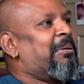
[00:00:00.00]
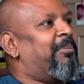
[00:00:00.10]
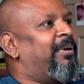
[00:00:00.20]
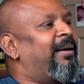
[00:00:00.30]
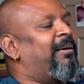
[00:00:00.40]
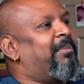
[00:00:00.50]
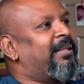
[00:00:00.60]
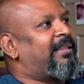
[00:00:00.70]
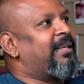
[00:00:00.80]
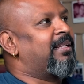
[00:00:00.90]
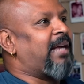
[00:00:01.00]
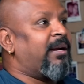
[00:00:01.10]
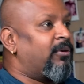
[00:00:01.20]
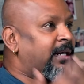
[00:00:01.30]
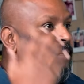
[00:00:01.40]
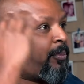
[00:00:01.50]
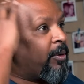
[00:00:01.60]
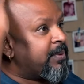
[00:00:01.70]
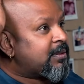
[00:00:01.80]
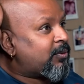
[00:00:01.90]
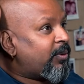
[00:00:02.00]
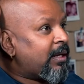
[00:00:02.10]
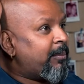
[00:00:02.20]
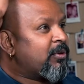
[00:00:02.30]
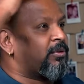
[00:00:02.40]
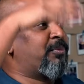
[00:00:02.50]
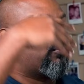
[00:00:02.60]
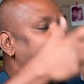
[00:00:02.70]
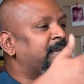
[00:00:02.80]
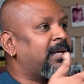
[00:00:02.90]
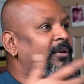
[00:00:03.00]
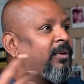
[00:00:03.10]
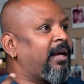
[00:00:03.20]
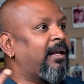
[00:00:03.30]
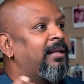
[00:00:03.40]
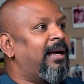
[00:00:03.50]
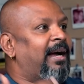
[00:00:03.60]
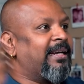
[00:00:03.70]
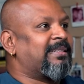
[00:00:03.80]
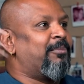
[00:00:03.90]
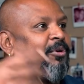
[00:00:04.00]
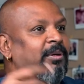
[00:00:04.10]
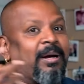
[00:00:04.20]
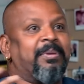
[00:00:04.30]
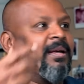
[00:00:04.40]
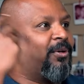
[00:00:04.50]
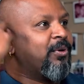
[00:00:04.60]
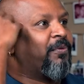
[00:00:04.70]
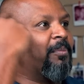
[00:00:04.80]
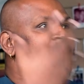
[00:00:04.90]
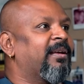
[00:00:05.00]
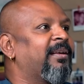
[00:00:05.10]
But the thing is, I don't get appointments in Toni Guy because I'm so busy. I get someone to come here and do it for me here.